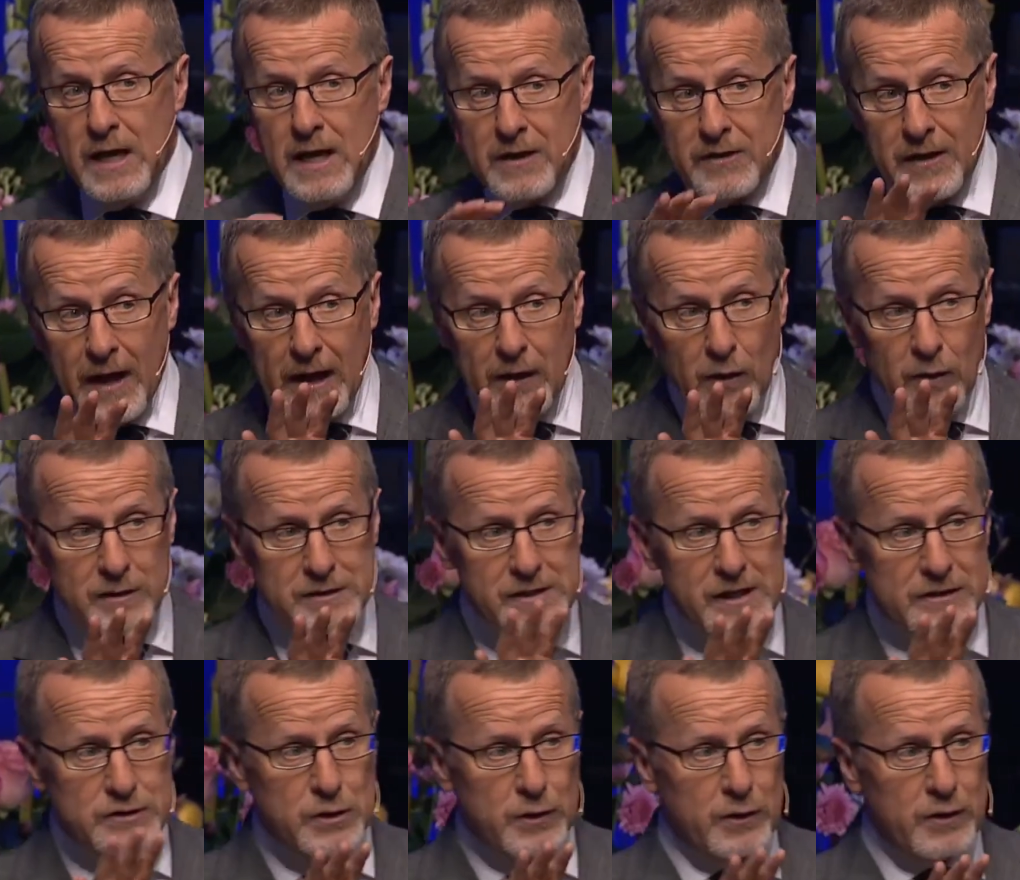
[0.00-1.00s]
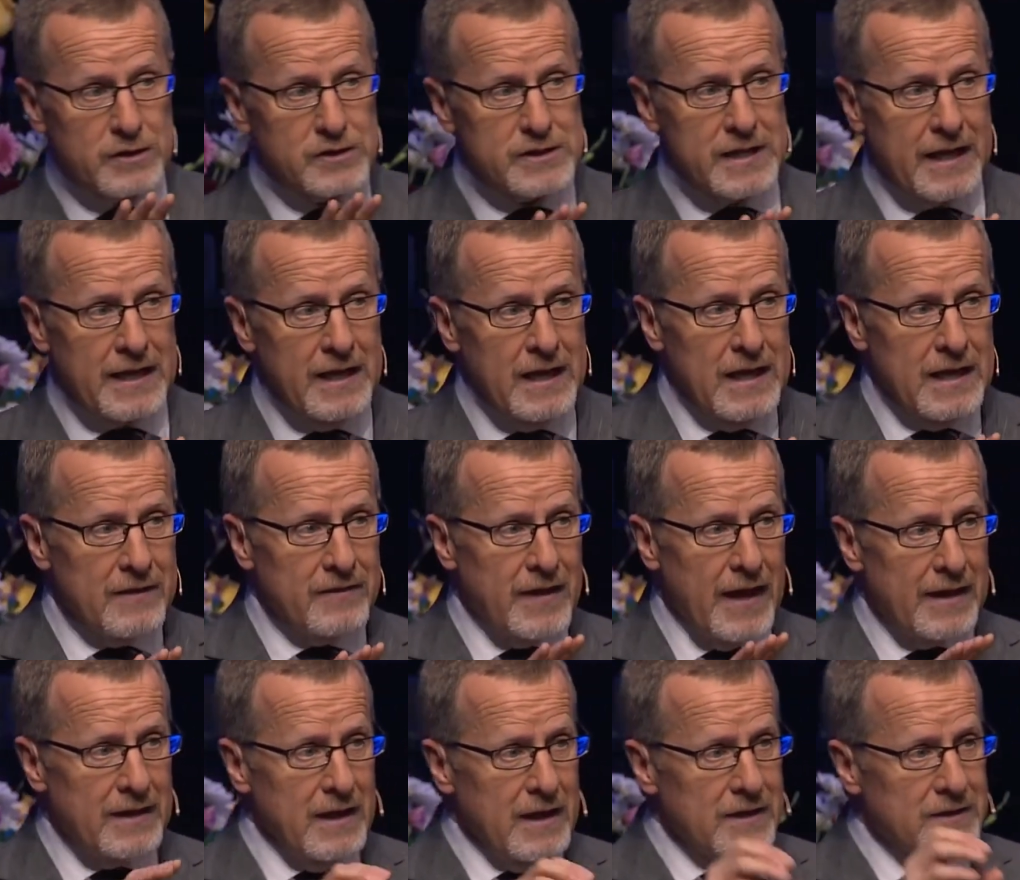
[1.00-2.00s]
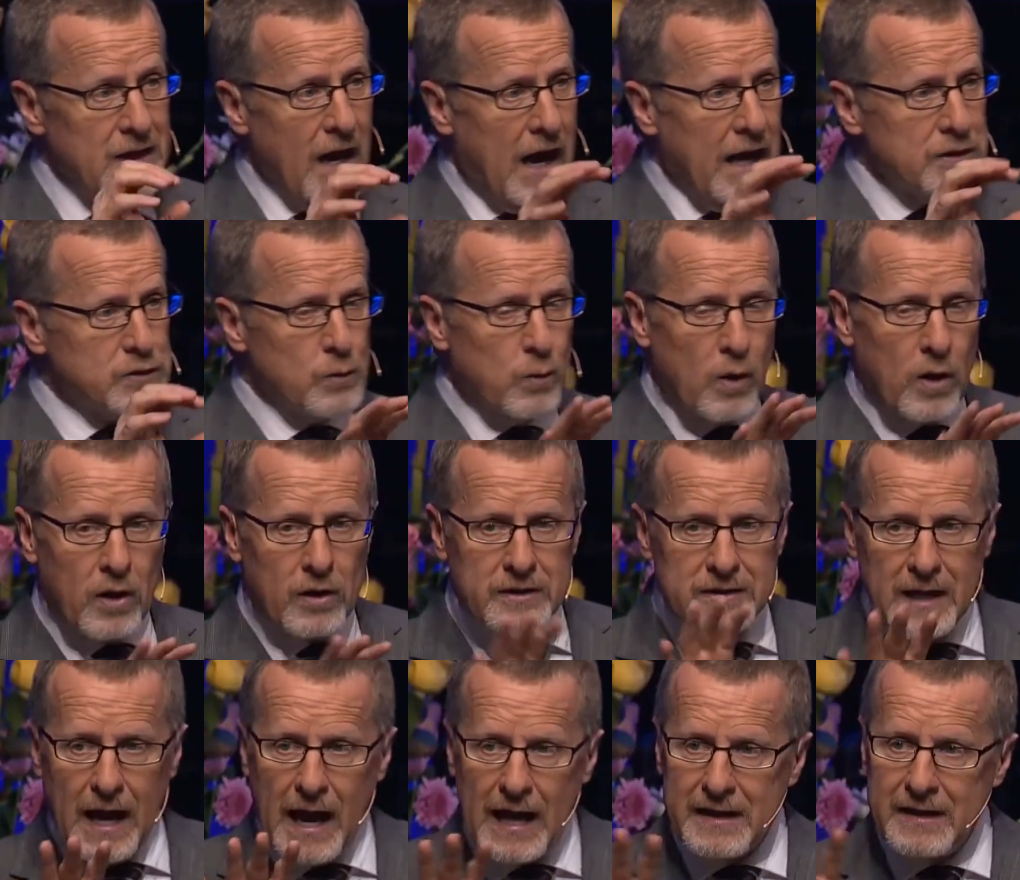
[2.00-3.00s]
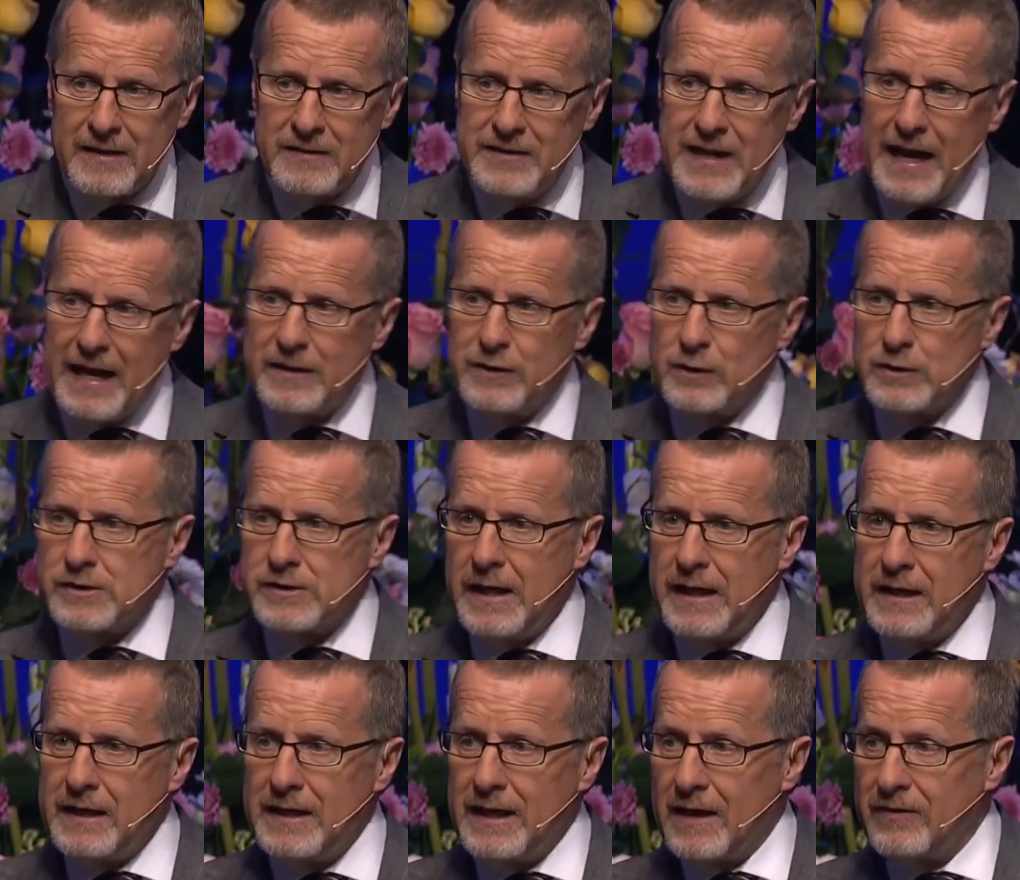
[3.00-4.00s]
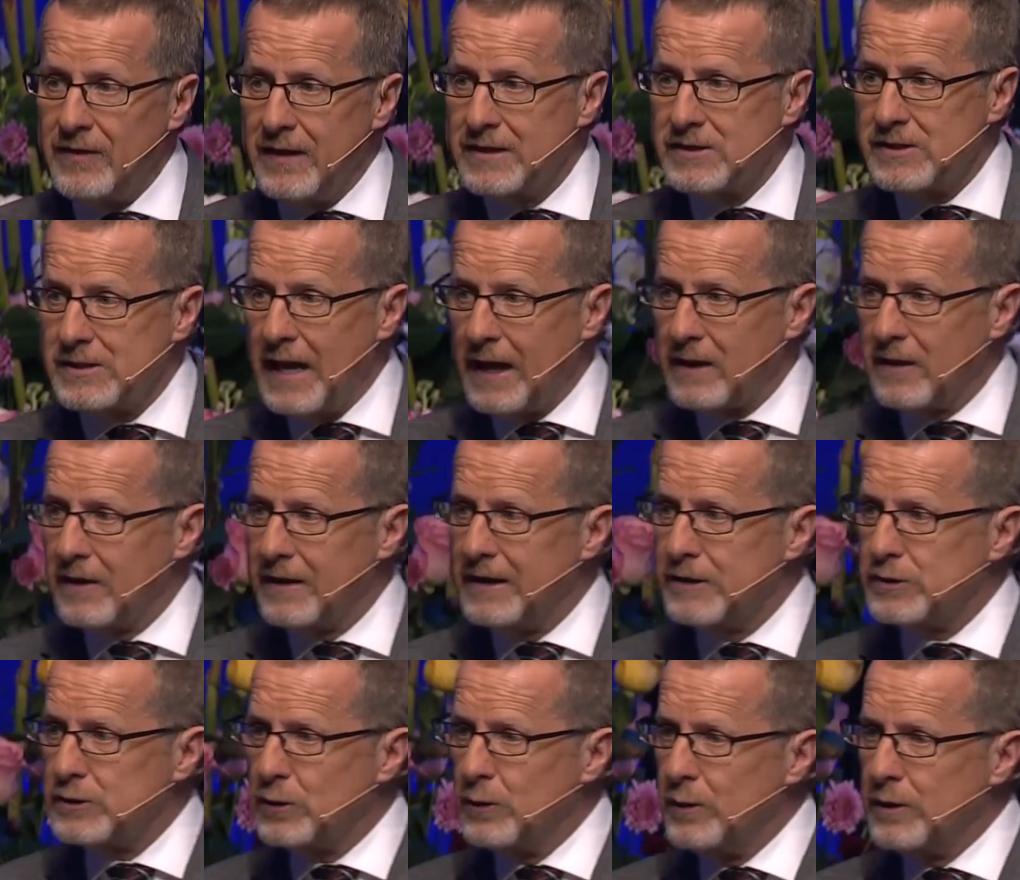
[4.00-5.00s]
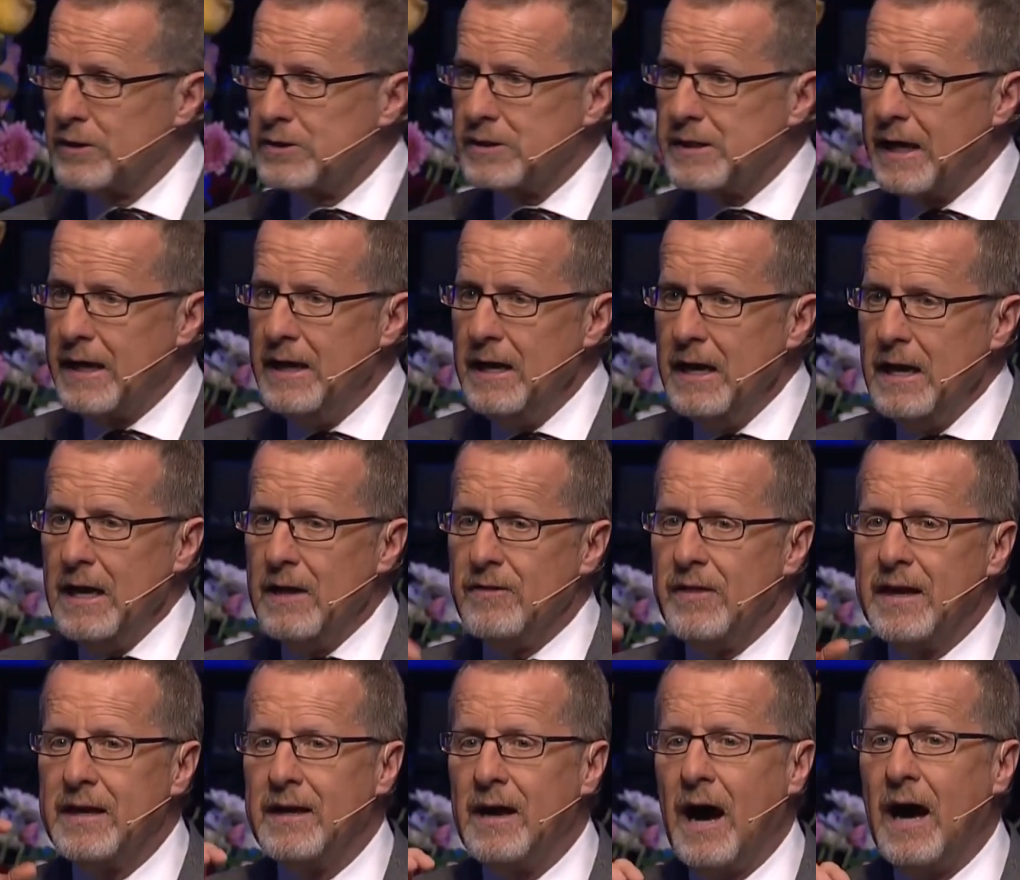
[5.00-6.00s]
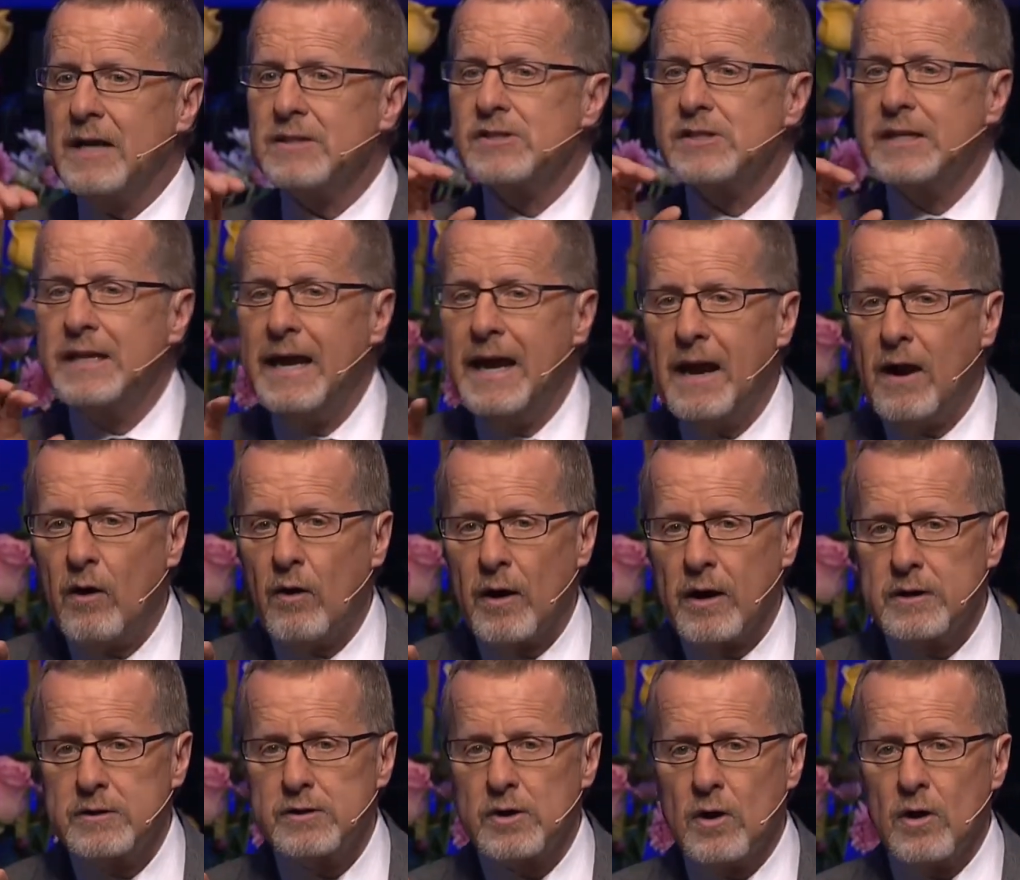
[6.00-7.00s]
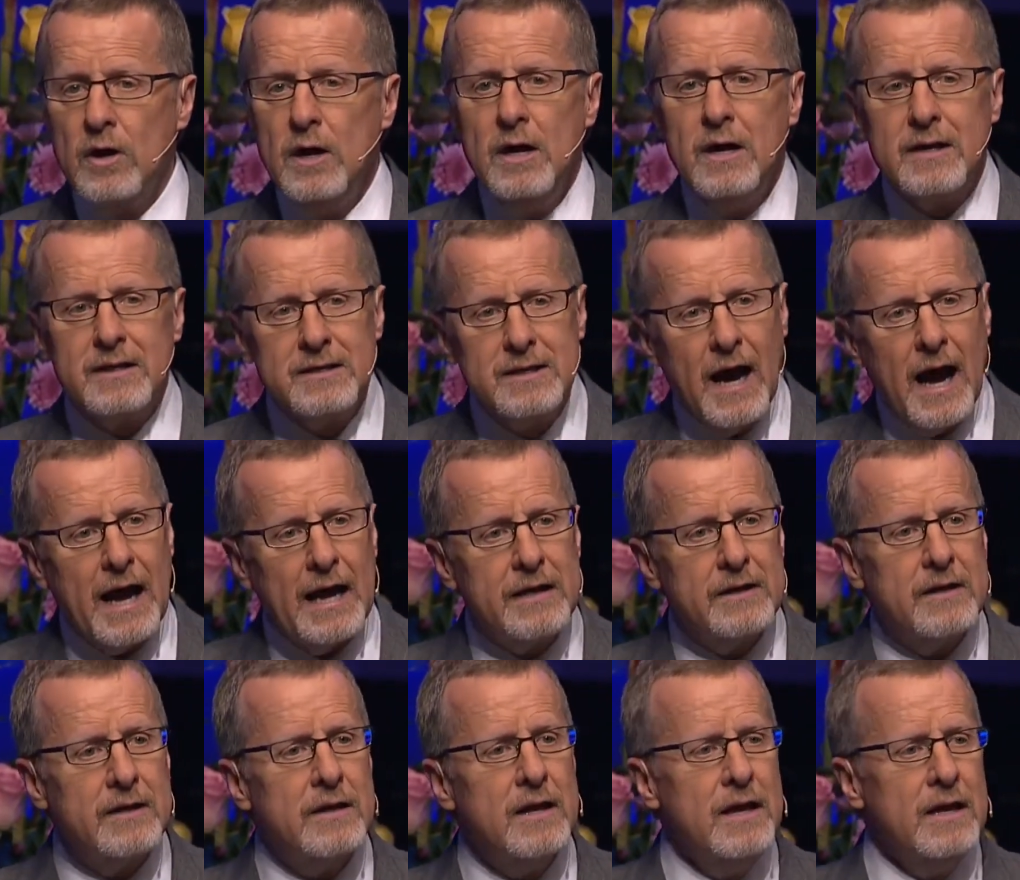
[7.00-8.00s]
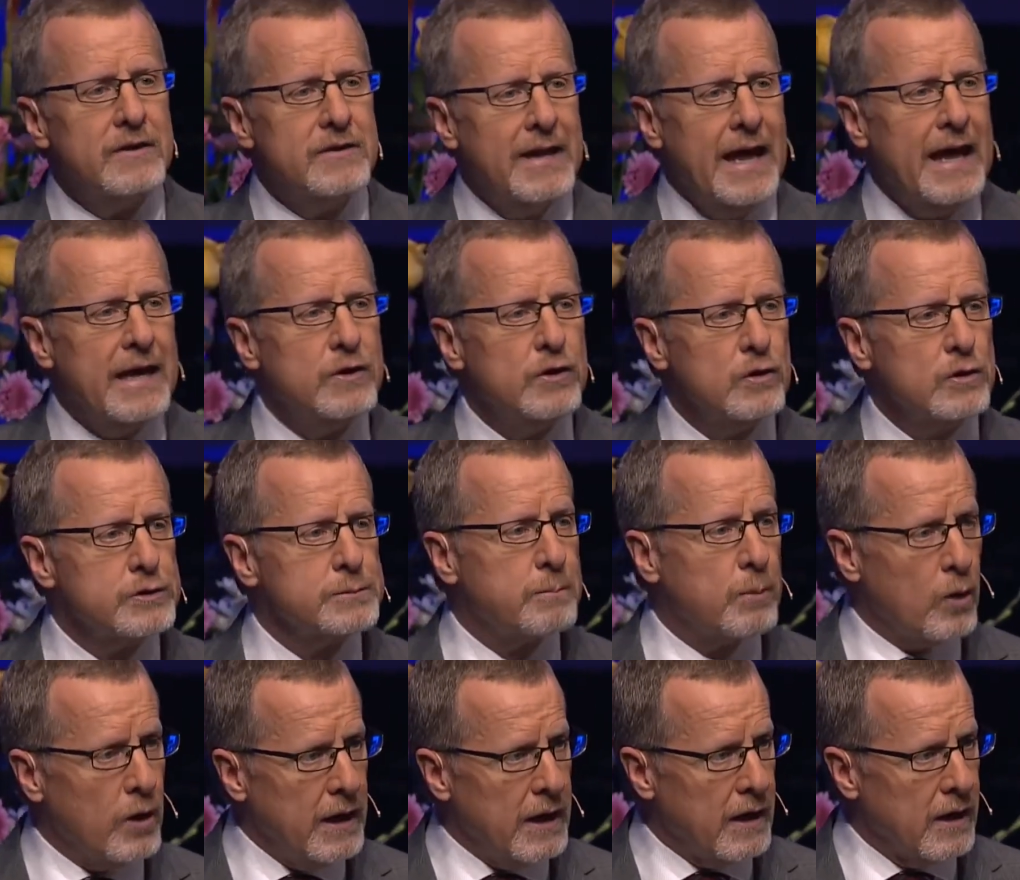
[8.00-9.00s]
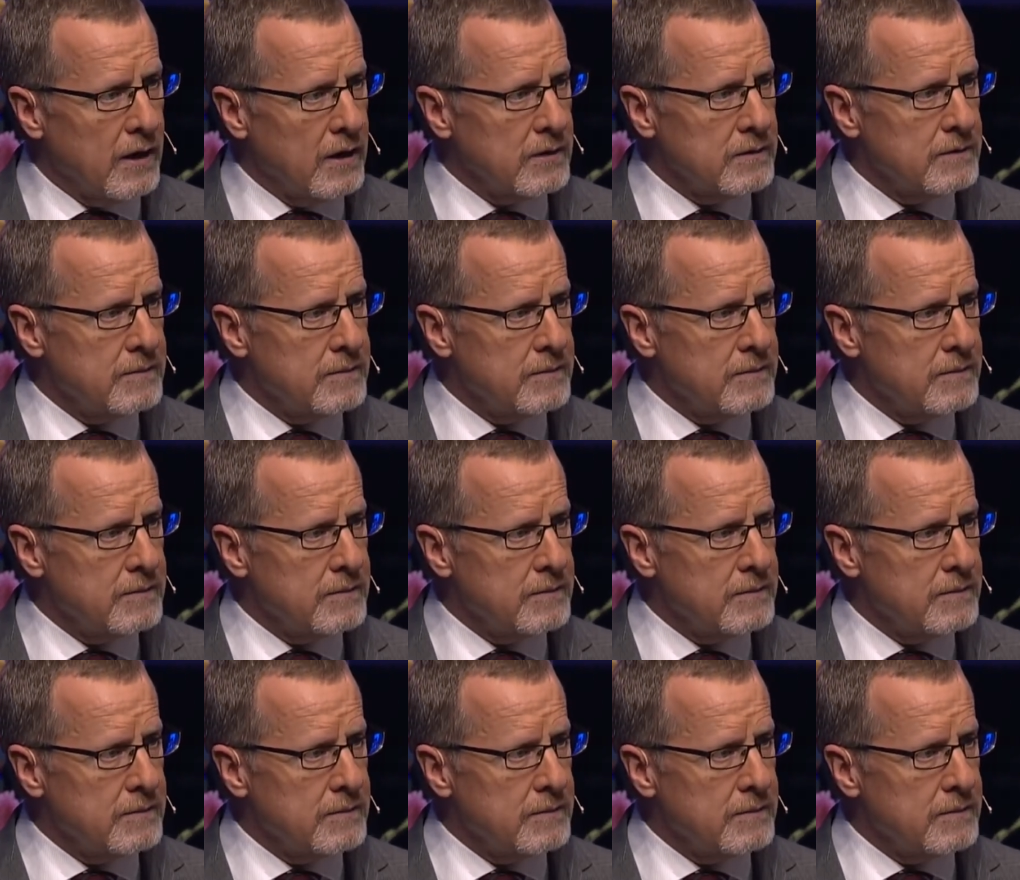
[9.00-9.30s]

Not only is it true to say that God's Word guided Daniel's thinking, I think secondly it's true to say that God's character guided Daniel's prayer.